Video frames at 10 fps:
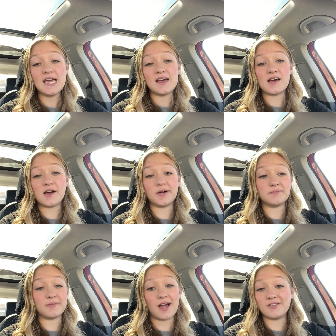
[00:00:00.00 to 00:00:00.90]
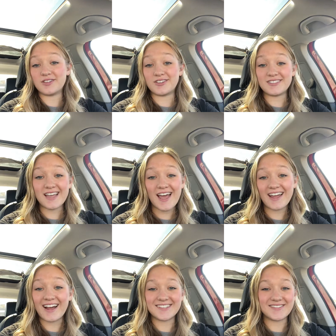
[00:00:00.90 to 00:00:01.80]
I was all
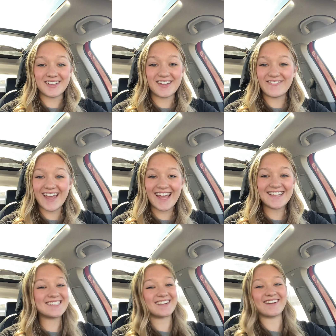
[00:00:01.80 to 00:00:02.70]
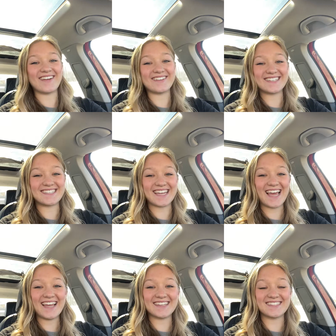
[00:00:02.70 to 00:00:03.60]
set, got some good veins. They were able to
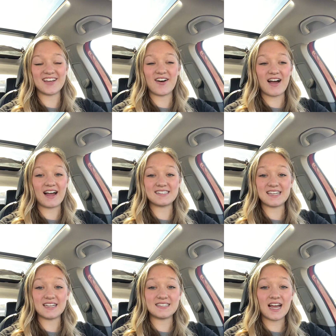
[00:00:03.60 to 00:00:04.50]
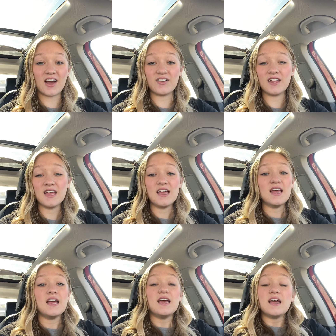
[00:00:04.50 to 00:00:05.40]
stick, and so I sat down.
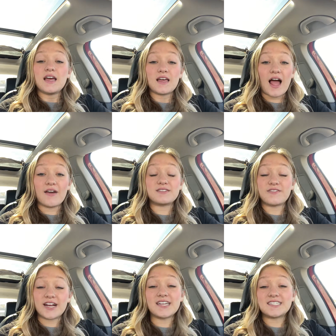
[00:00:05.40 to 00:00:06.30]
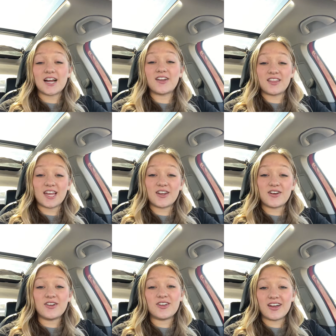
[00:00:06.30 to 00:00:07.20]
I was very scared of the
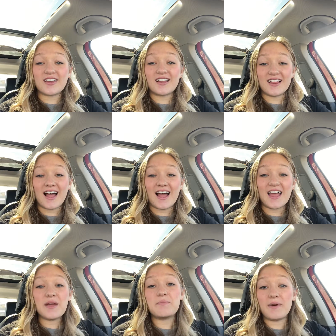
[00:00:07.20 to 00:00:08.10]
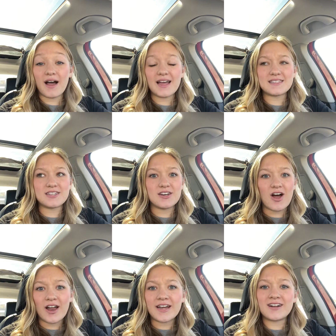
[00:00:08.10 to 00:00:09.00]
needle, not gonna lie, but it's
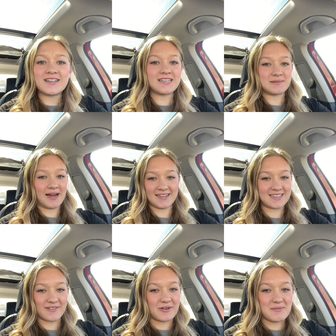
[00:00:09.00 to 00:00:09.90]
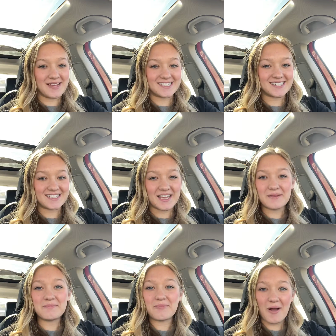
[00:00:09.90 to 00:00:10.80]
not nearly as bad as everyone makes it
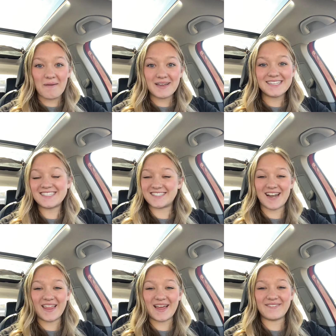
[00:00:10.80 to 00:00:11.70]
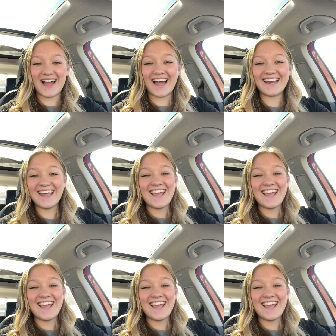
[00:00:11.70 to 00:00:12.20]
seem. Promise, it's not that bad.